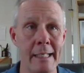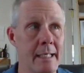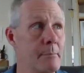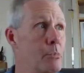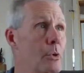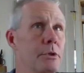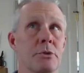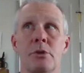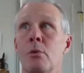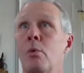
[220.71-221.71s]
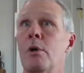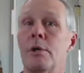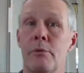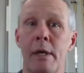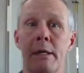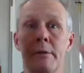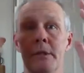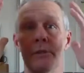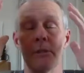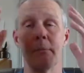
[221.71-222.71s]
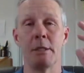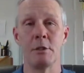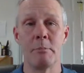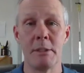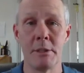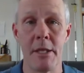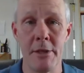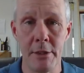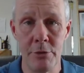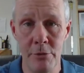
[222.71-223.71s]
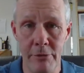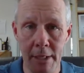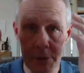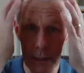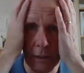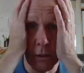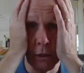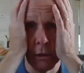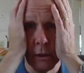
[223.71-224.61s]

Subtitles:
and boy, you start walking around, somebody spins that thing too fast, you're like, oh,